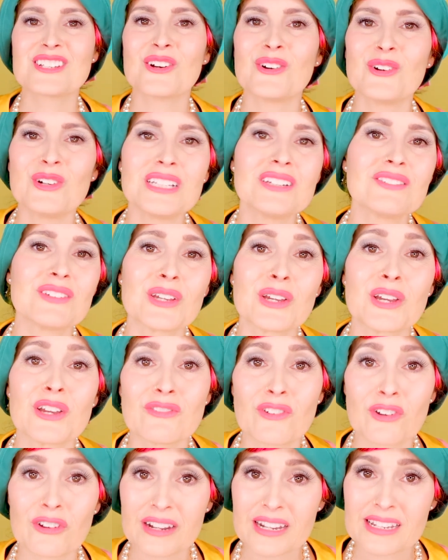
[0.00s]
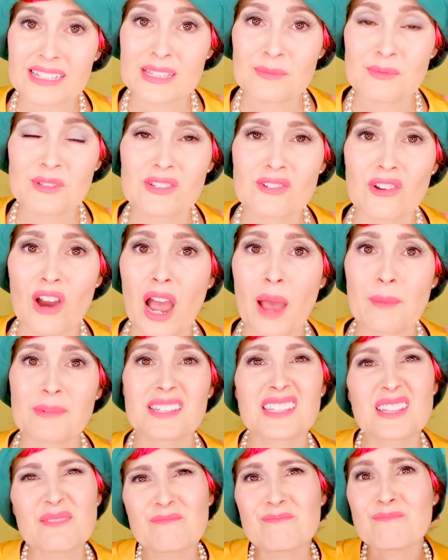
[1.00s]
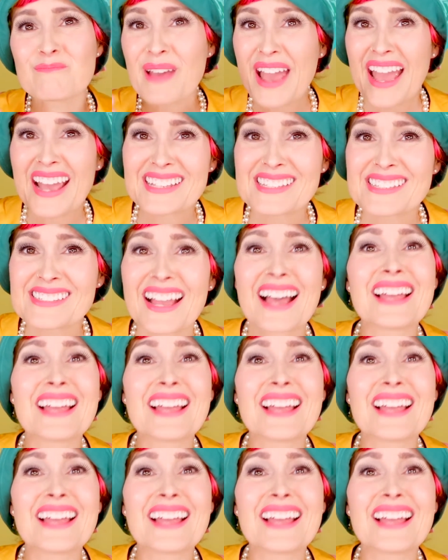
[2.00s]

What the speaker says: To all of you who've already subscribed, you're the best.